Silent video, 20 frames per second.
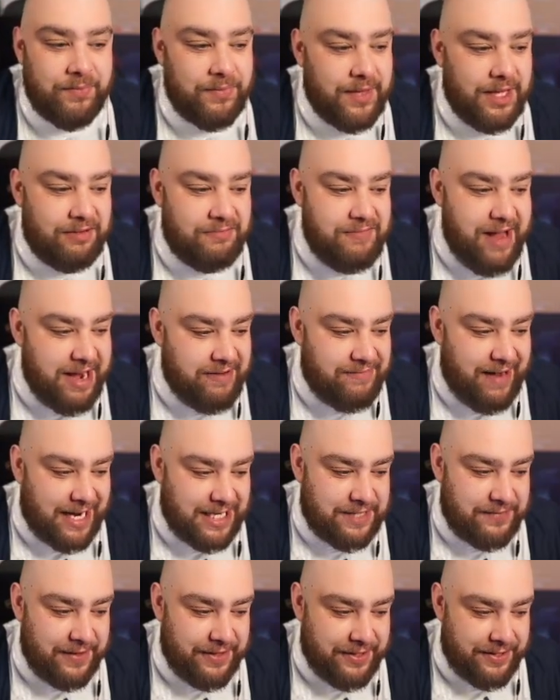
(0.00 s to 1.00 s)
Red
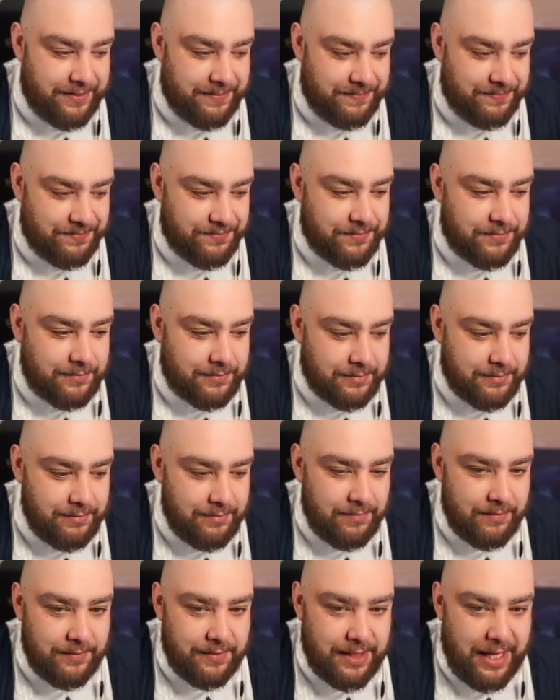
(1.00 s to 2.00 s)
Rashford.
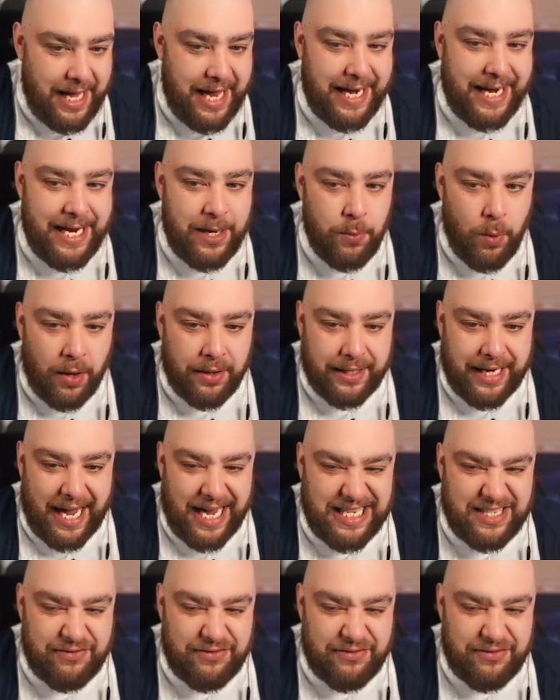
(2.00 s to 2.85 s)
Elite one, guys.